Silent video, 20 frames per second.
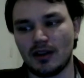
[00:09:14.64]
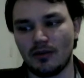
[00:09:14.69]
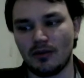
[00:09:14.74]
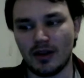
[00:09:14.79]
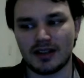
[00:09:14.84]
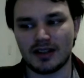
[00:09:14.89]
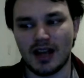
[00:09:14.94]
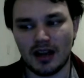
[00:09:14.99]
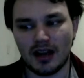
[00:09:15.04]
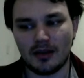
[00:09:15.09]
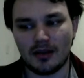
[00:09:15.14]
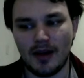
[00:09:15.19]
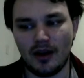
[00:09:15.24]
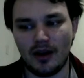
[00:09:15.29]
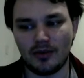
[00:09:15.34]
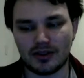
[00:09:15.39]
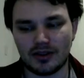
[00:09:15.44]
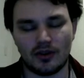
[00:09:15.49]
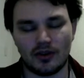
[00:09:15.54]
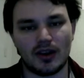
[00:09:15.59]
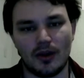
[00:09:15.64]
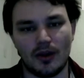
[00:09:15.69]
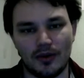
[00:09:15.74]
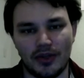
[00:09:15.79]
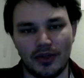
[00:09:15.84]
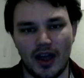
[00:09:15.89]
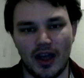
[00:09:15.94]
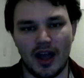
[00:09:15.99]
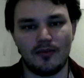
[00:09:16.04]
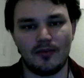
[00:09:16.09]
They want to talk about what's going on
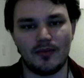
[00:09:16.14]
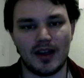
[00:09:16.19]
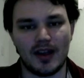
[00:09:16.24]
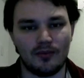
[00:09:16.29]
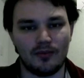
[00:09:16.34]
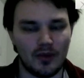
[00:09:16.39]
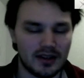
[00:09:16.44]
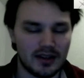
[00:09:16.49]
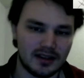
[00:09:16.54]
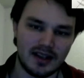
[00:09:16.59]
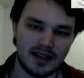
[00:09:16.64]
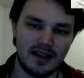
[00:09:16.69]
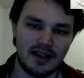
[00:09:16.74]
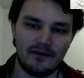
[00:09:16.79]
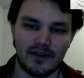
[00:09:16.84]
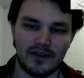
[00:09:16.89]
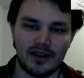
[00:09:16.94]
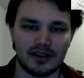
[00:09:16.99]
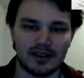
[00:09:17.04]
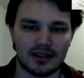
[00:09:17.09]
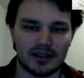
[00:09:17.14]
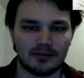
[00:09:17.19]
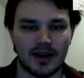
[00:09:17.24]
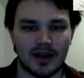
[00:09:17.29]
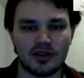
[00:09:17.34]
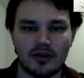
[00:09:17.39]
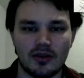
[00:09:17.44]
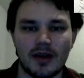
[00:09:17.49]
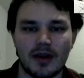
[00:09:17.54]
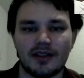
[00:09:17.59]
with them and what they feel is
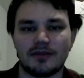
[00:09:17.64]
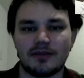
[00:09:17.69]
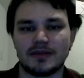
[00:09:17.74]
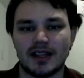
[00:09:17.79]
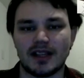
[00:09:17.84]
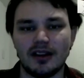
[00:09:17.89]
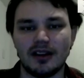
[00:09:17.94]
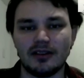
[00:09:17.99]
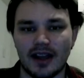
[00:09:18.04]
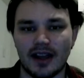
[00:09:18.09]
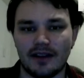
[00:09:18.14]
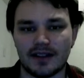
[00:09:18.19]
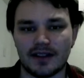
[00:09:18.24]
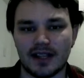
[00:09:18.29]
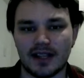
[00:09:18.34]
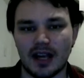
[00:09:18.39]
special about themselves at the